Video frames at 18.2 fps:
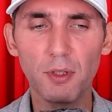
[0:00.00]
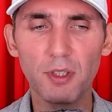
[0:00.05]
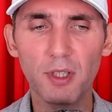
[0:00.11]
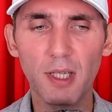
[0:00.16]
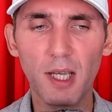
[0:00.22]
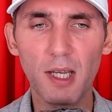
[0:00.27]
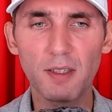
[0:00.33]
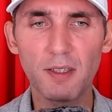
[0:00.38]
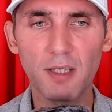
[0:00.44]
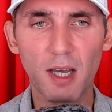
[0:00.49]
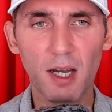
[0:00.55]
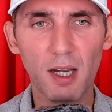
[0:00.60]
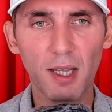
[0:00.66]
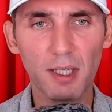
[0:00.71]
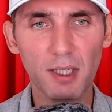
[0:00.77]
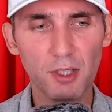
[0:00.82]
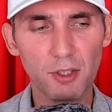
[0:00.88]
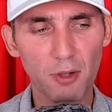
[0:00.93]
which again, it's kind
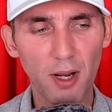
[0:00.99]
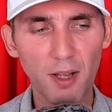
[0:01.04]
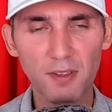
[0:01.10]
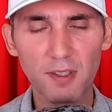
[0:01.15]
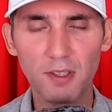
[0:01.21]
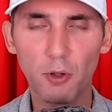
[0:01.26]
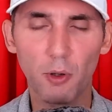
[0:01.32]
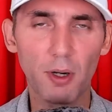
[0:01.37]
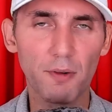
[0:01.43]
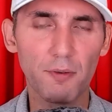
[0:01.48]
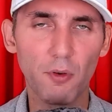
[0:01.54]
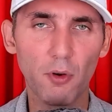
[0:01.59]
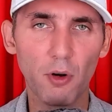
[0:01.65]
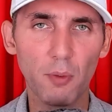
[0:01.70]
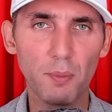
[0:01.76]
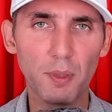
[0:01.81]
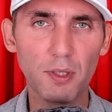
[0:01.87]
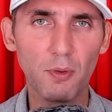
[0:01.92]
of like a transitory
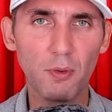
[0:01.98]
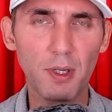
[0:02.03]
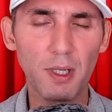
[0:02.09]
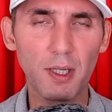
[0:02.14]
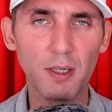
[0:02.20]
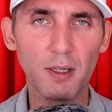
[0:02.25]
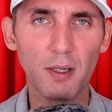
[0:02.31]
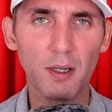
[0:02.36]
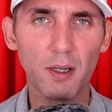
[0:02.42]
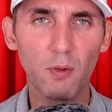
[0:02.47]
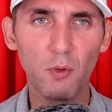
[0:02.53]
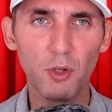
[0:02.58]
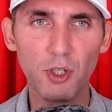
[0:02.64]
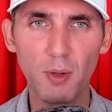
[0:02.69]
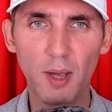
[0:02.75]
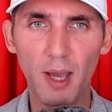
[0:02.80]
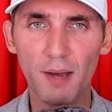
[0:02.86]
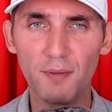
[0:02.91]
form between
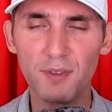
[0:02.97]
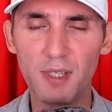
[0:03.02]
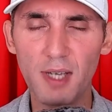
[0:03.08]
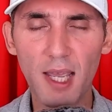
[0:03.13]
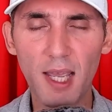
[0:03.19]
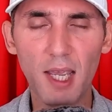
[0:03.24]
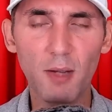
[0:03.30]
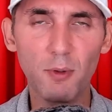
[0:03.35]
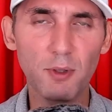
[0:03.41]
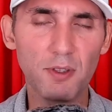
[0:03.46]
what you have today,